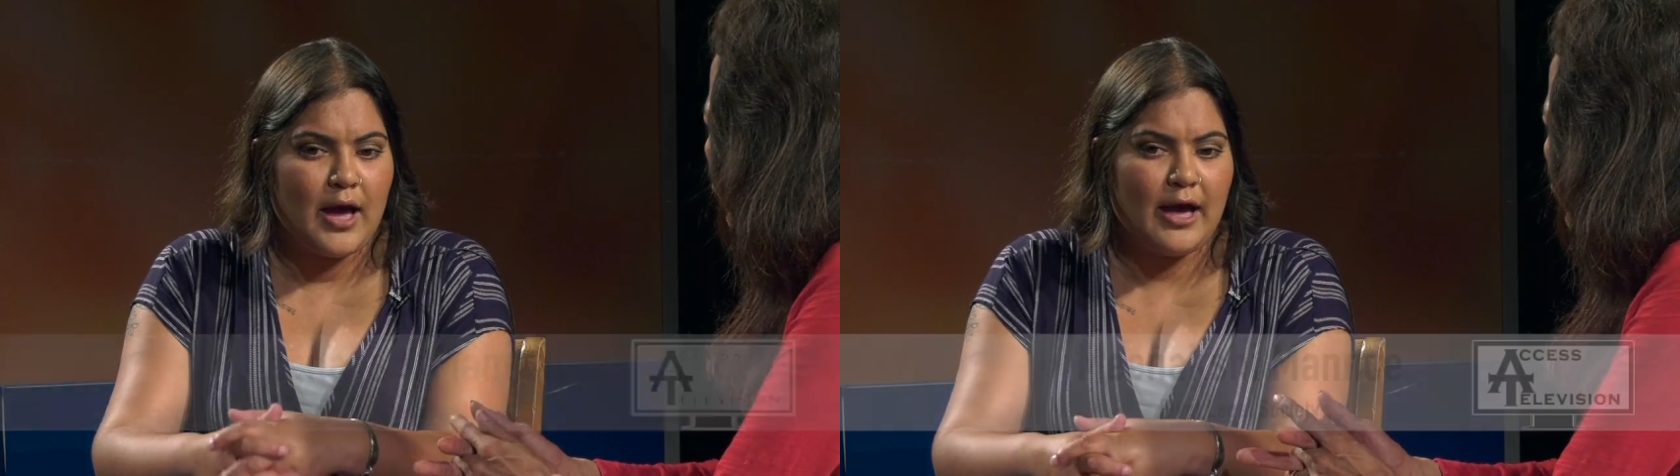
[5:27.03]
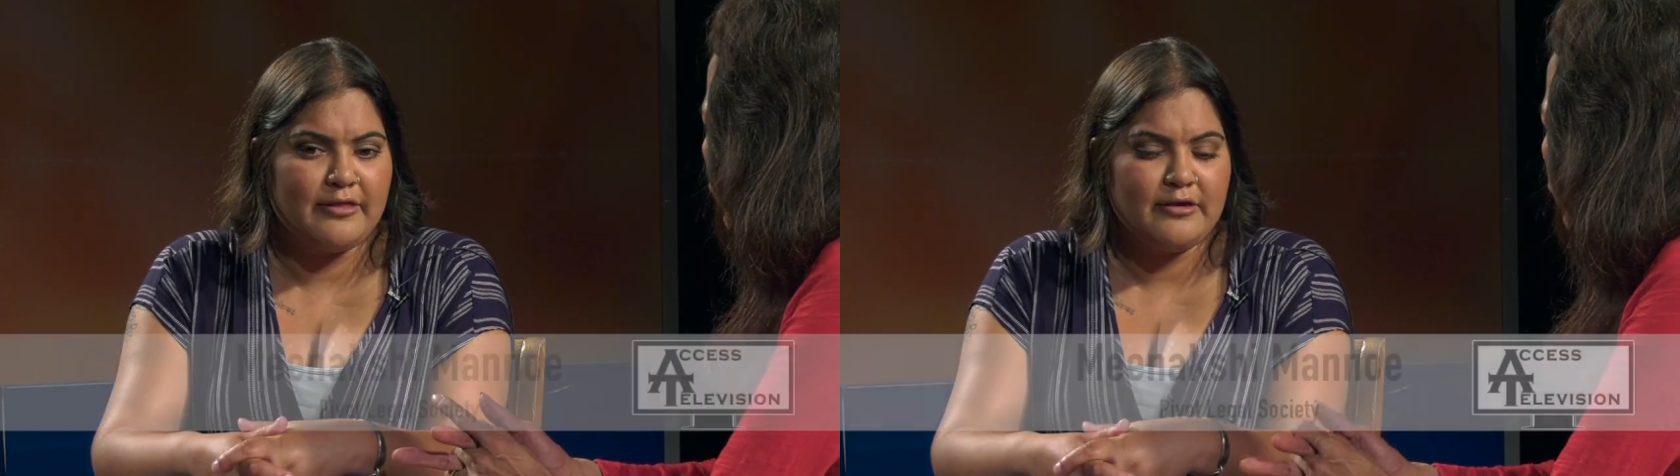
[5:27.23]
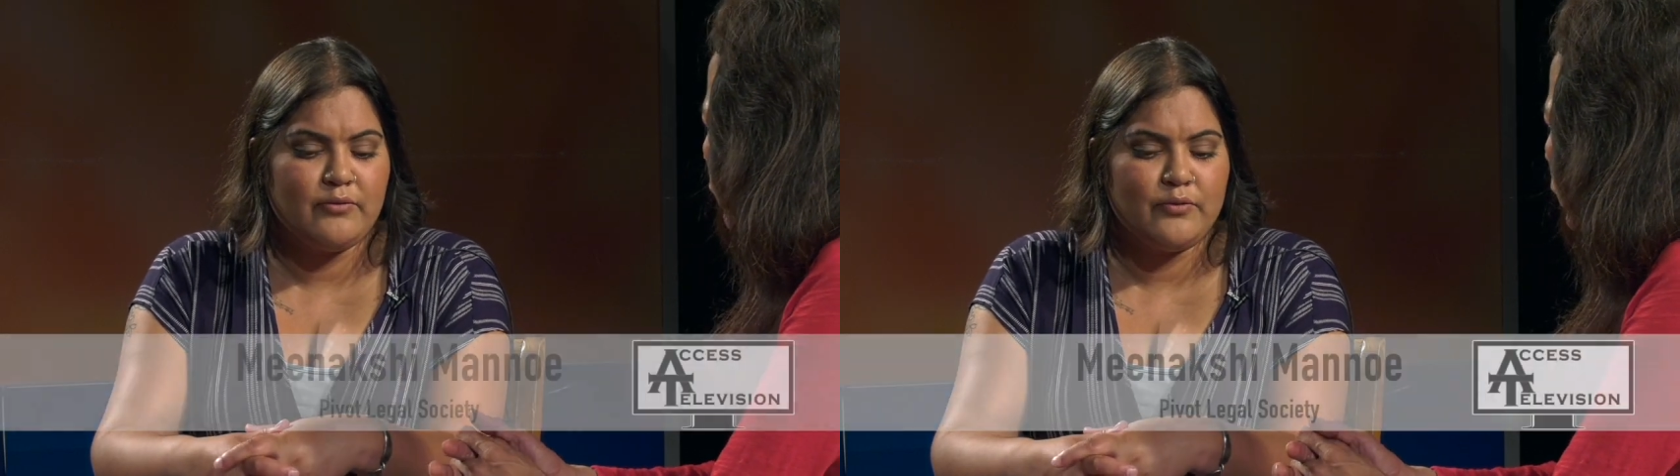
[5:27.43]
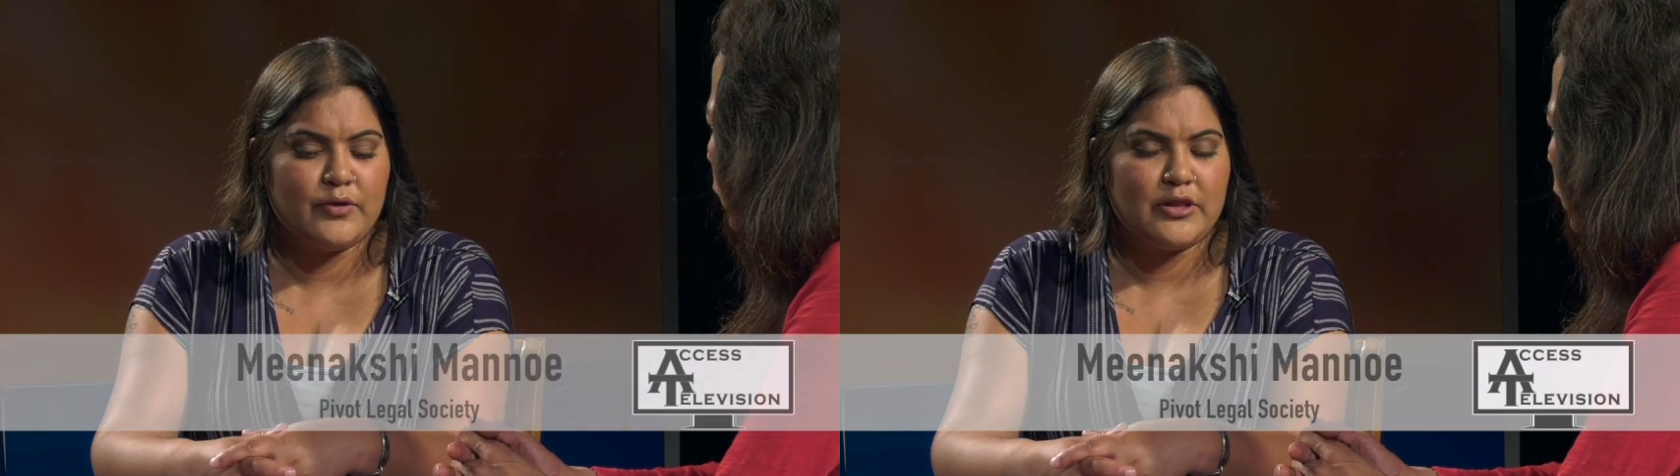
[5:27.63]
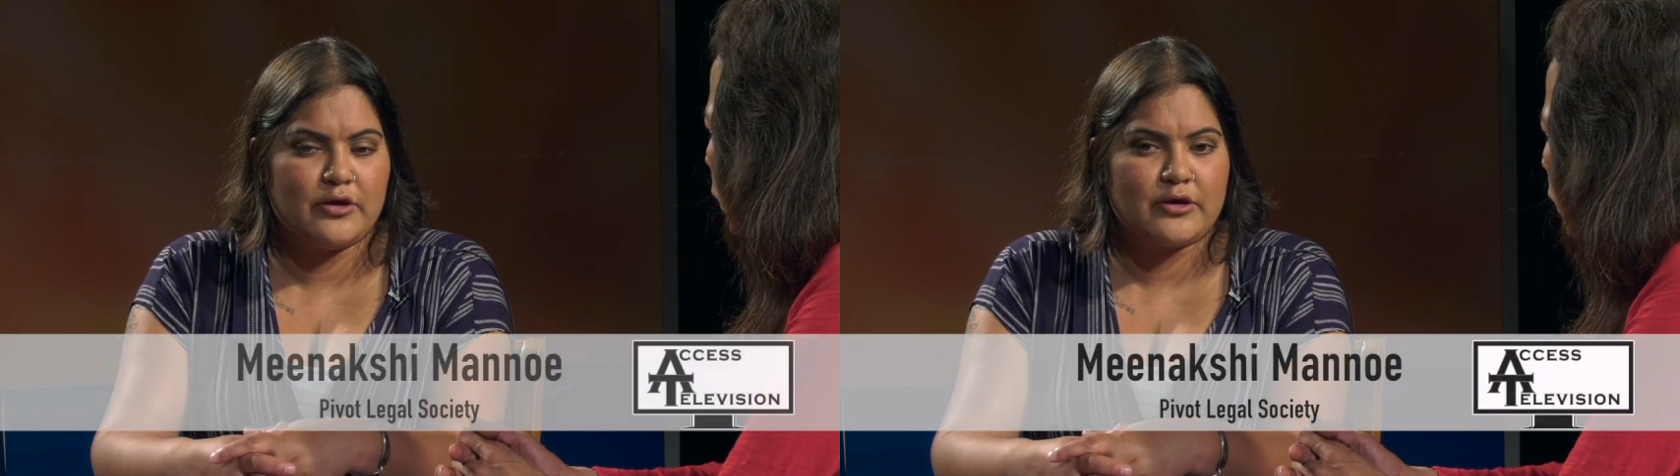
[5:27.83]
I think
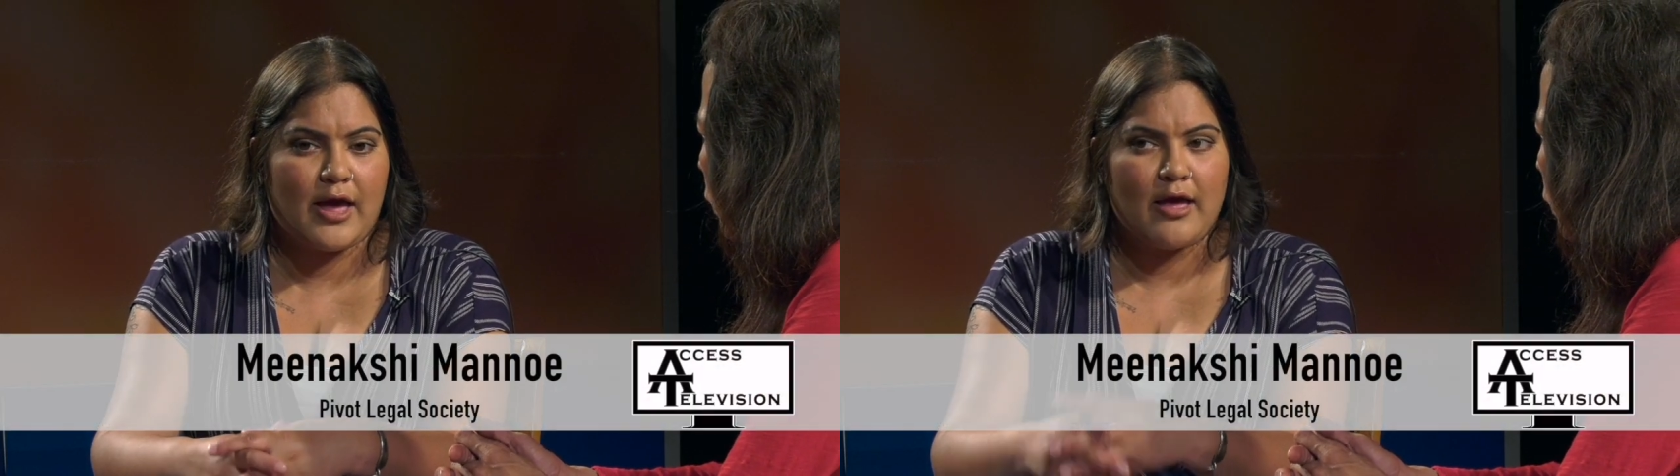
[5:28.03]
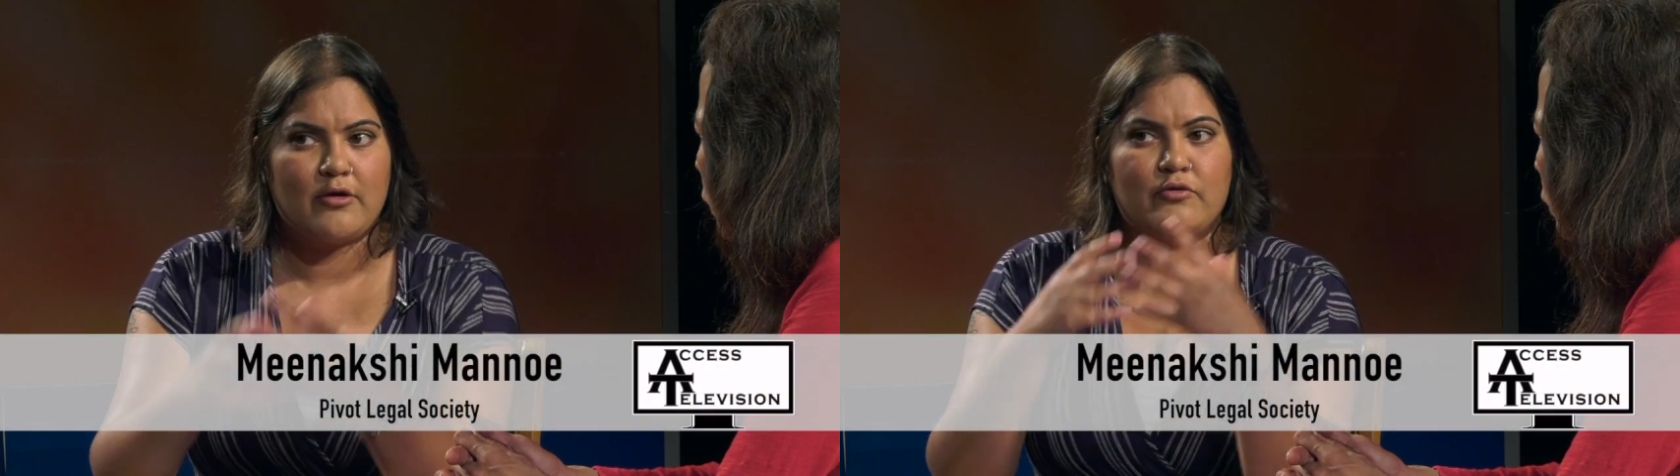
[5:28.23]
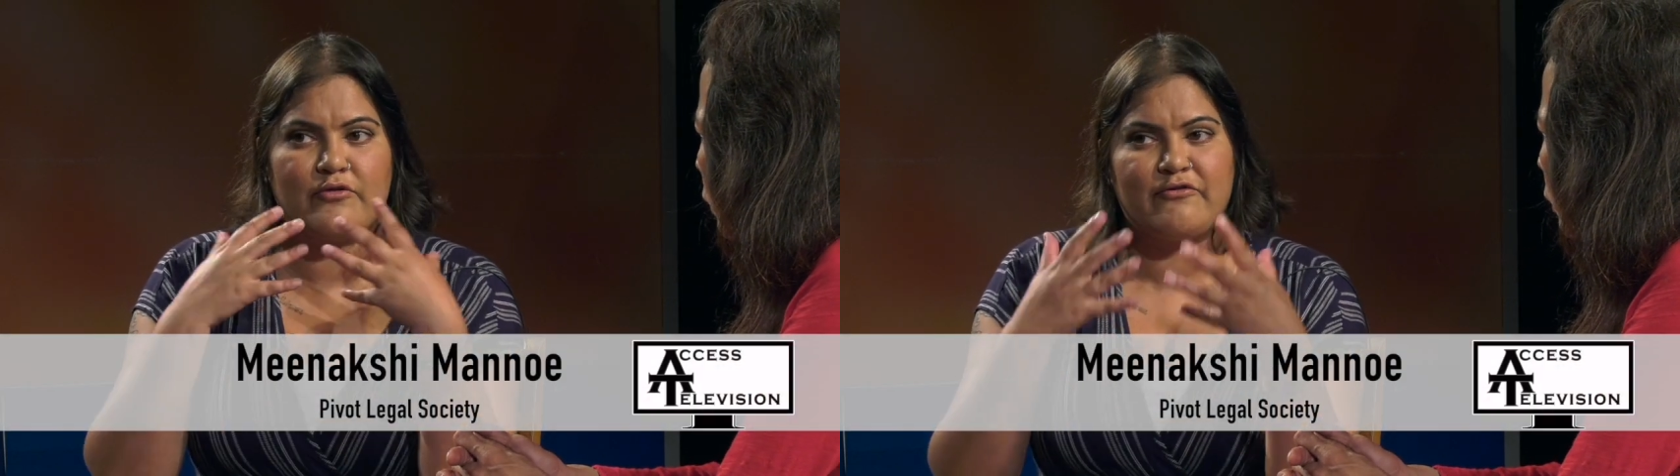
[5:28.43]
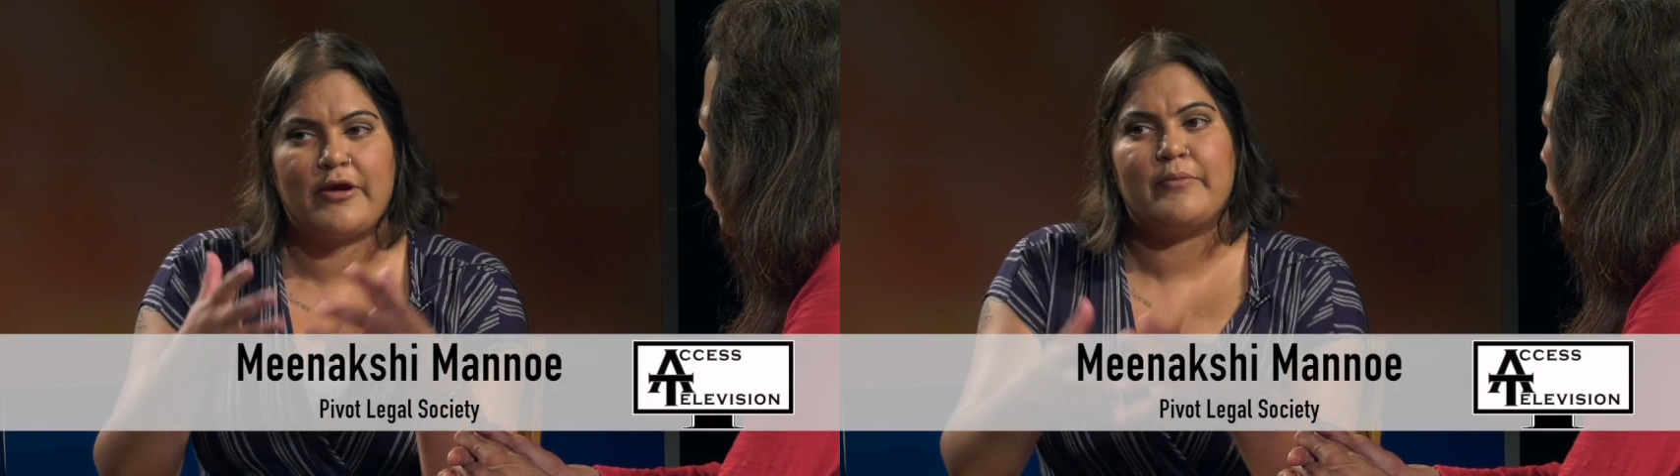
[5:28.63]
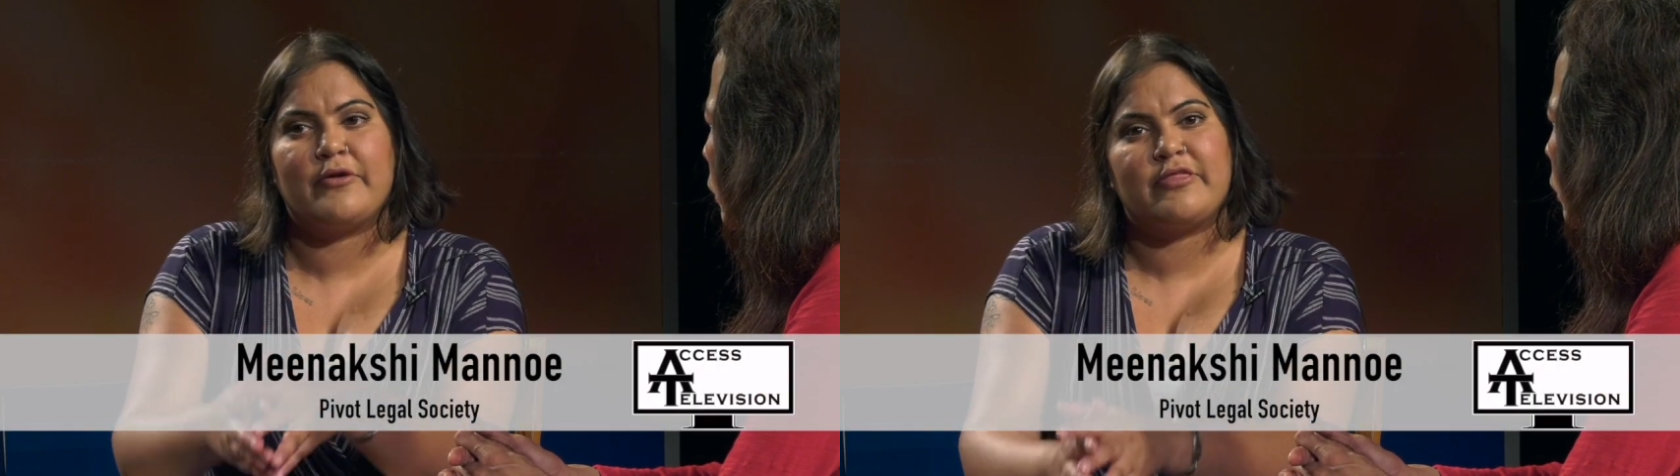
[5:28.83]
the
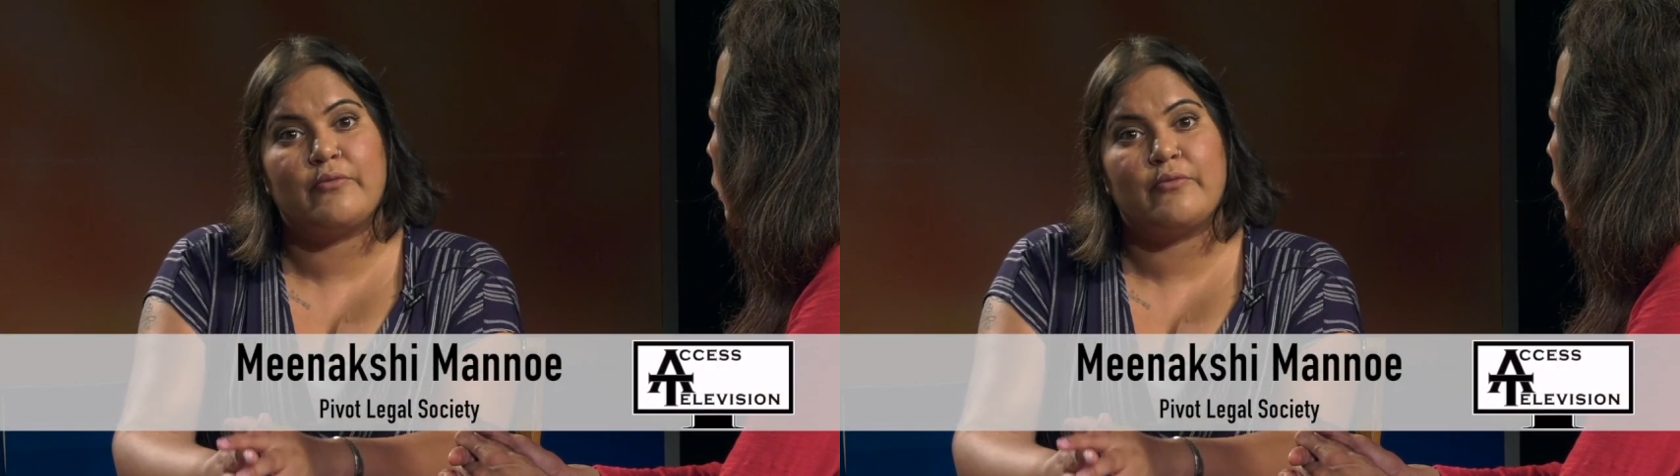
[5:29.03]
framework